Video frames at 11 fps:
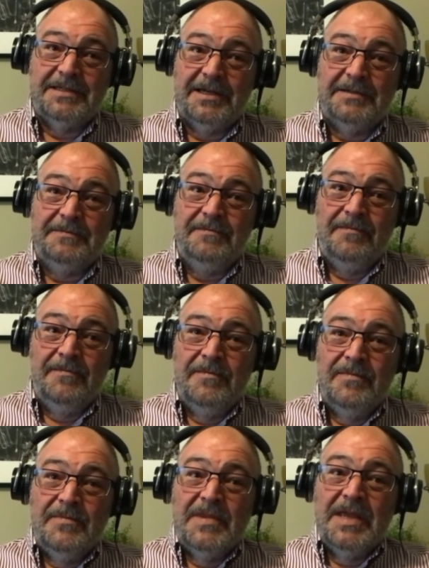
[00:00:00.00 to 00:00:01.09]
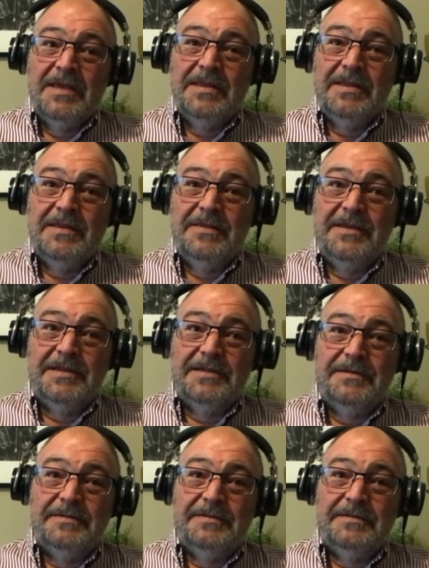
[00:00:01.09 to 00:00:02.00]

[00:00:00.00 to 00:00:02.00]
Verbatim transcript: uh, that